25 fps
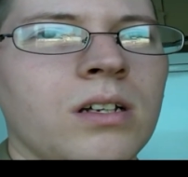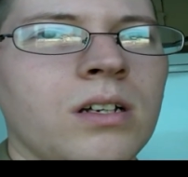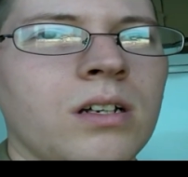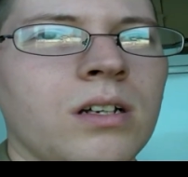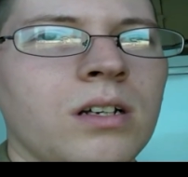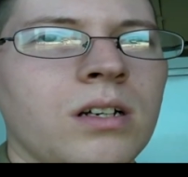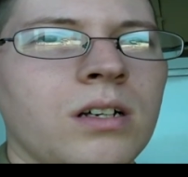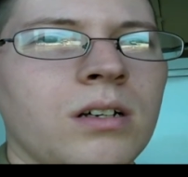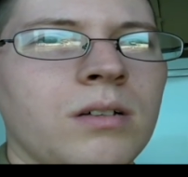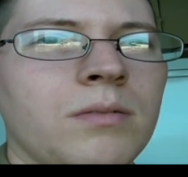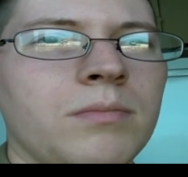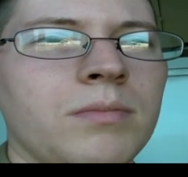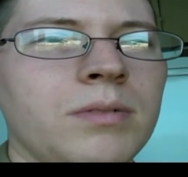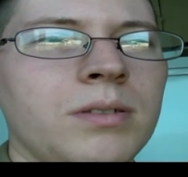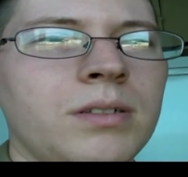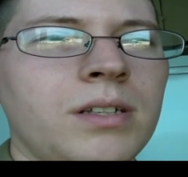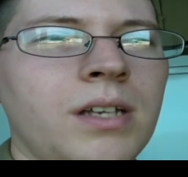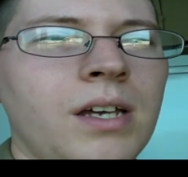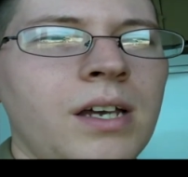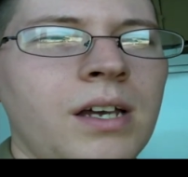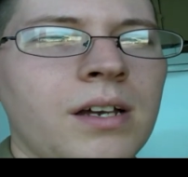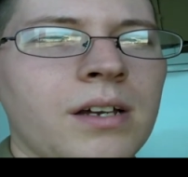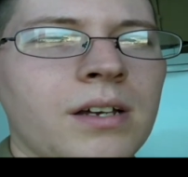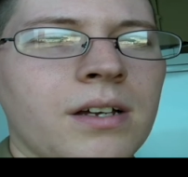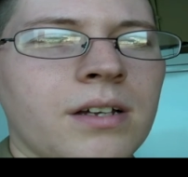Um, but
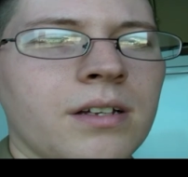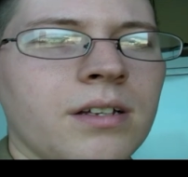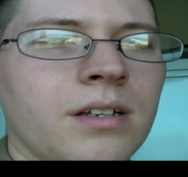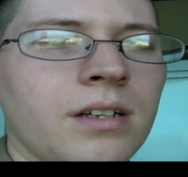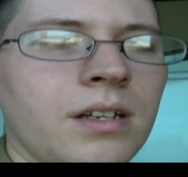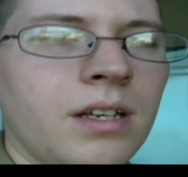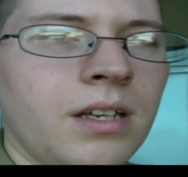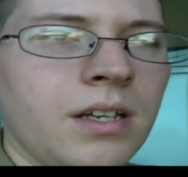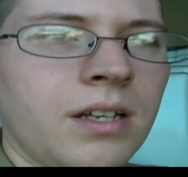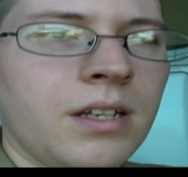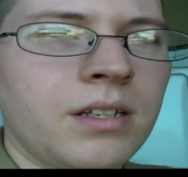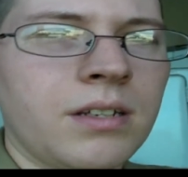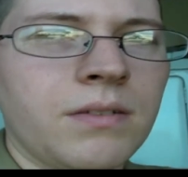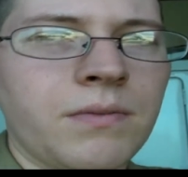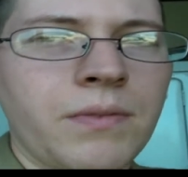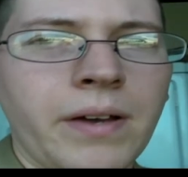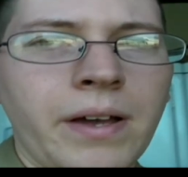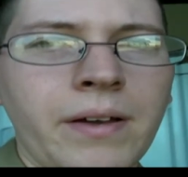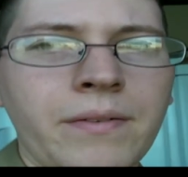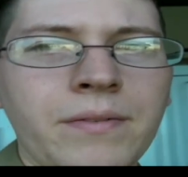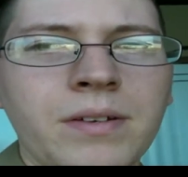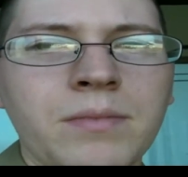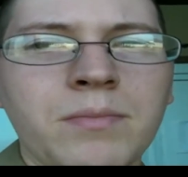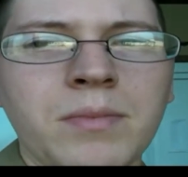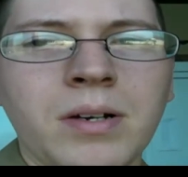yeah, and if I
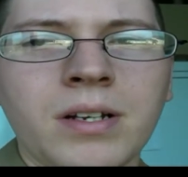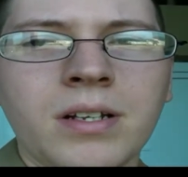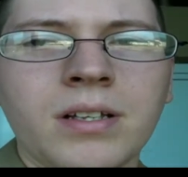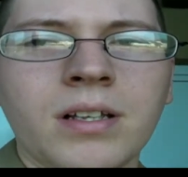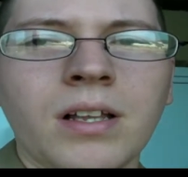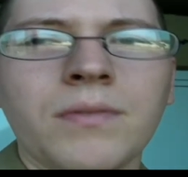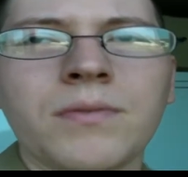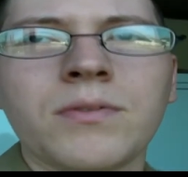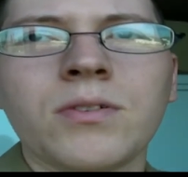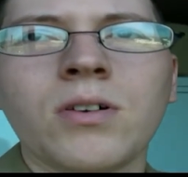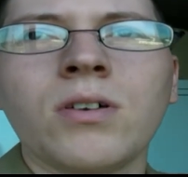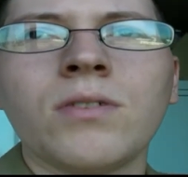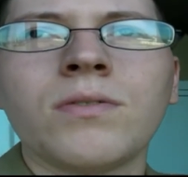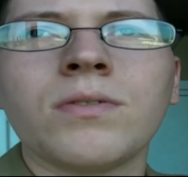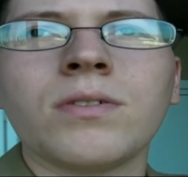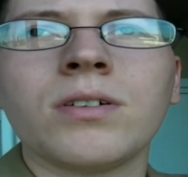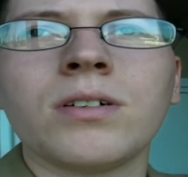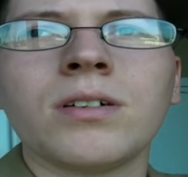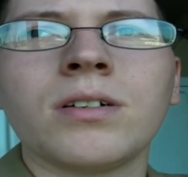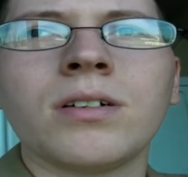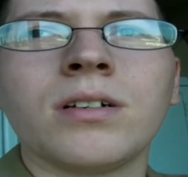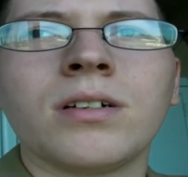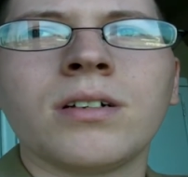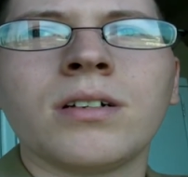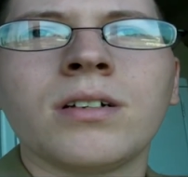have any money left
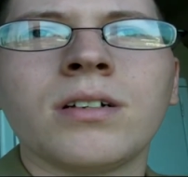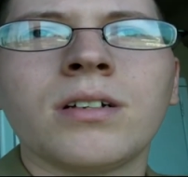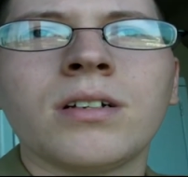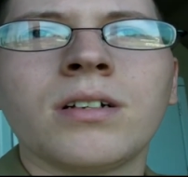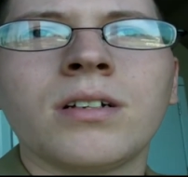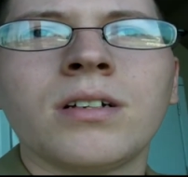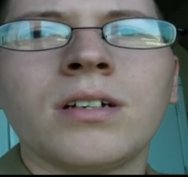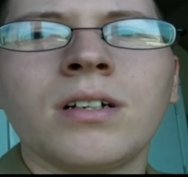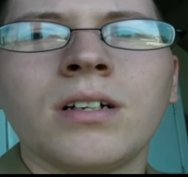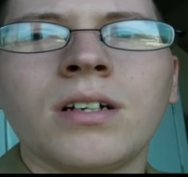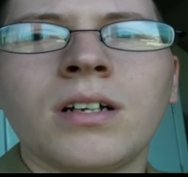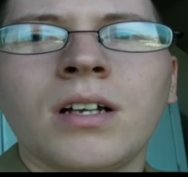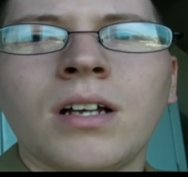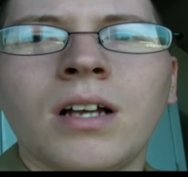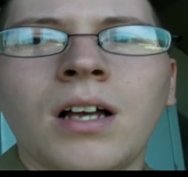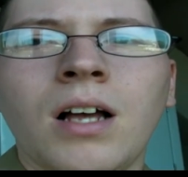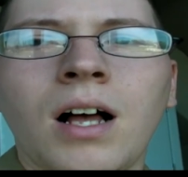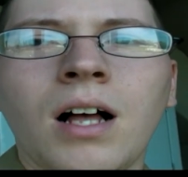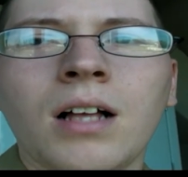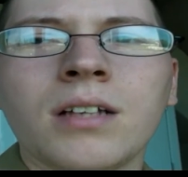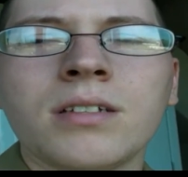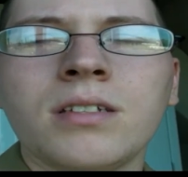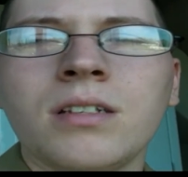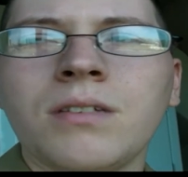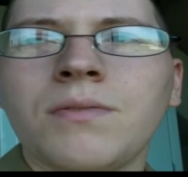over,
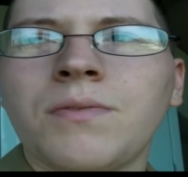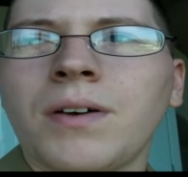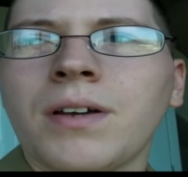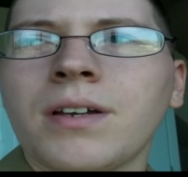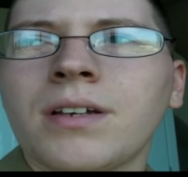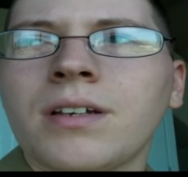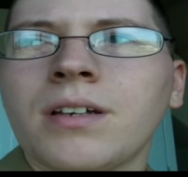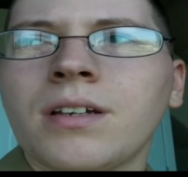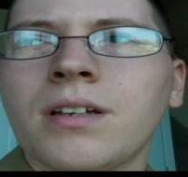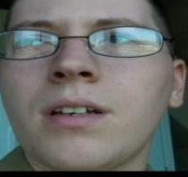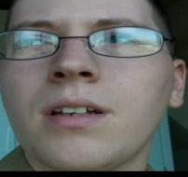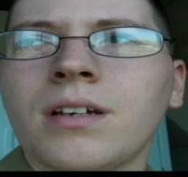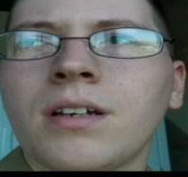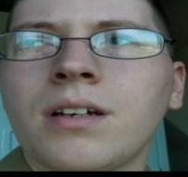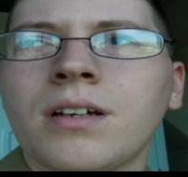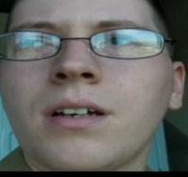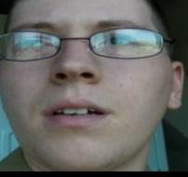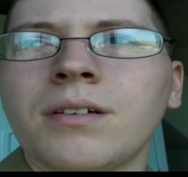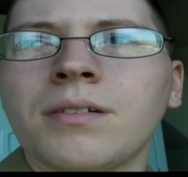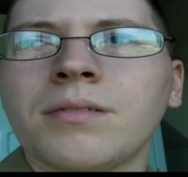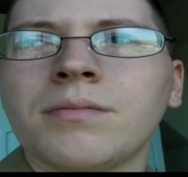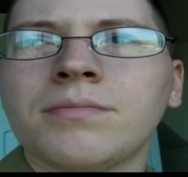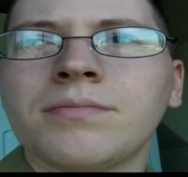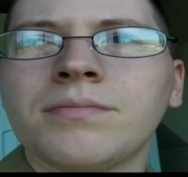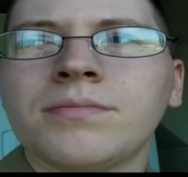I'll see if I can
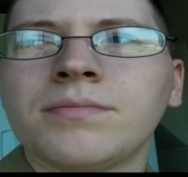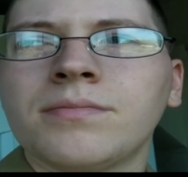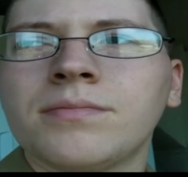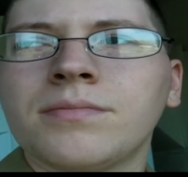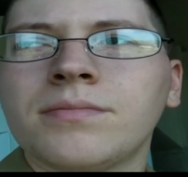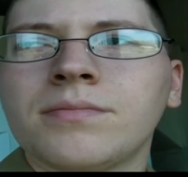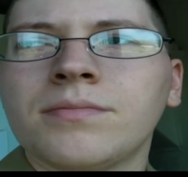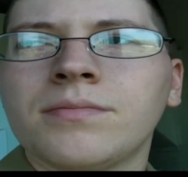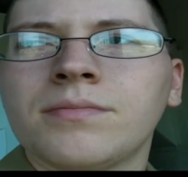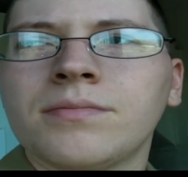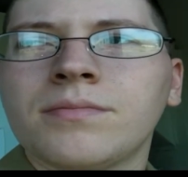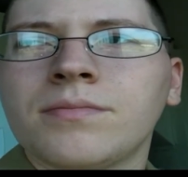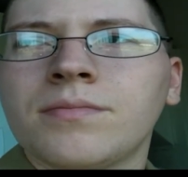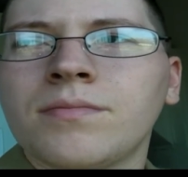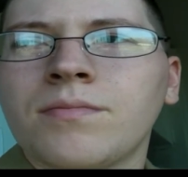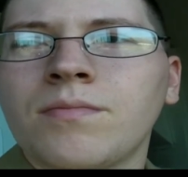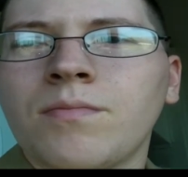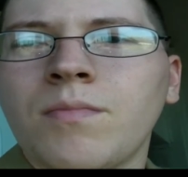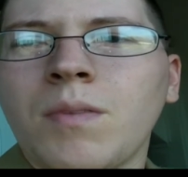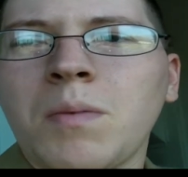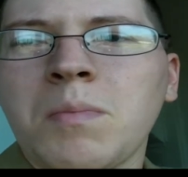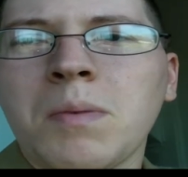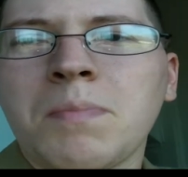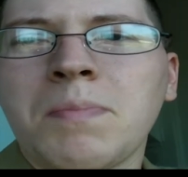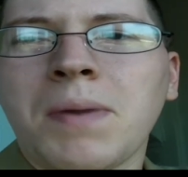uh,
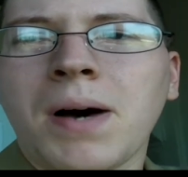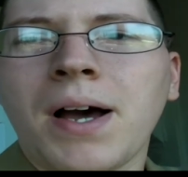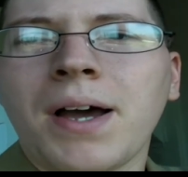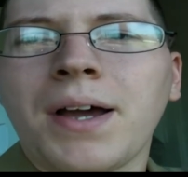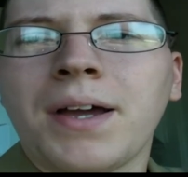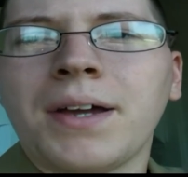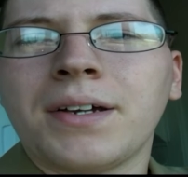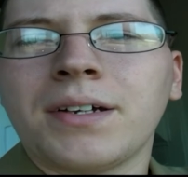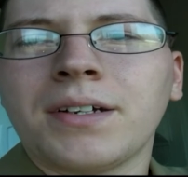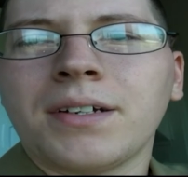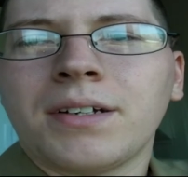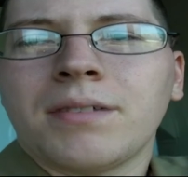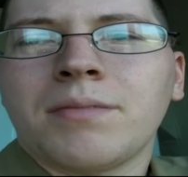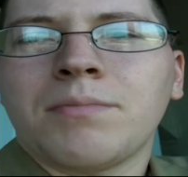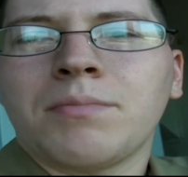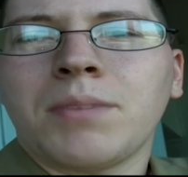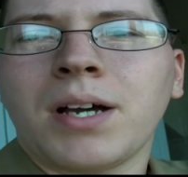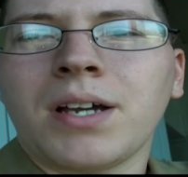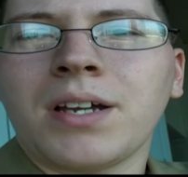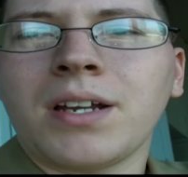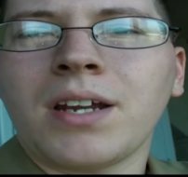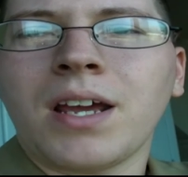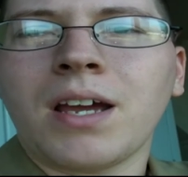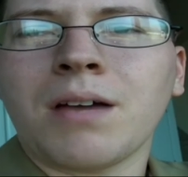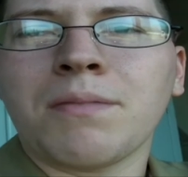maybe buy a,
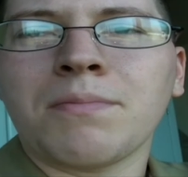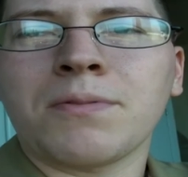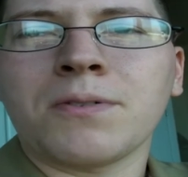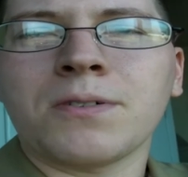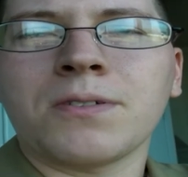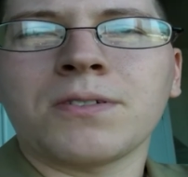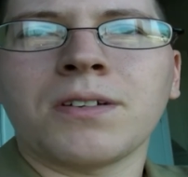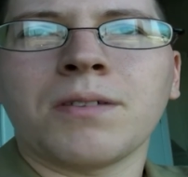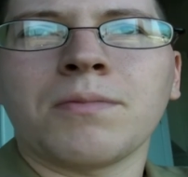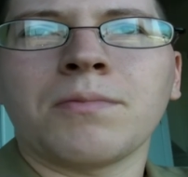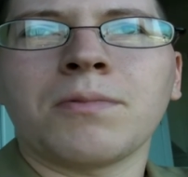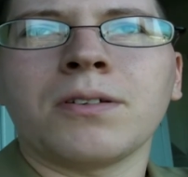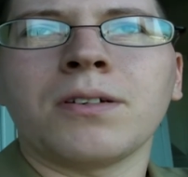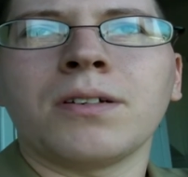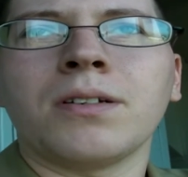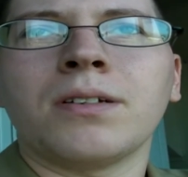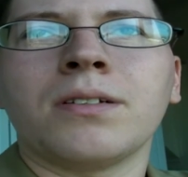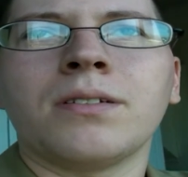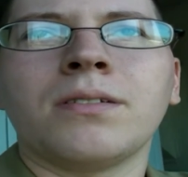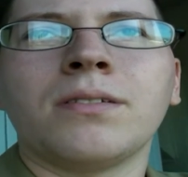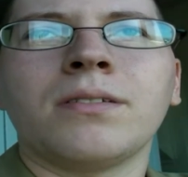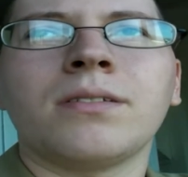buy an amp or something.